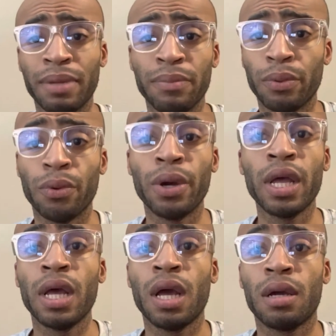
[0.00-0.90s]
People
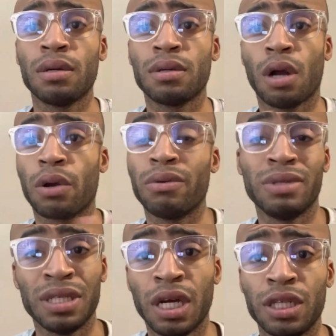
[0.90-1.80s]
are going
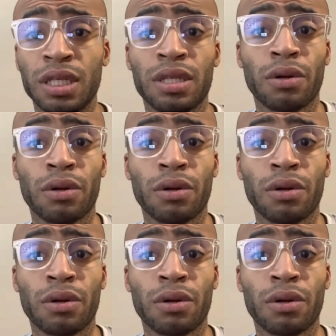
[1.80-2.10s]
to judge it.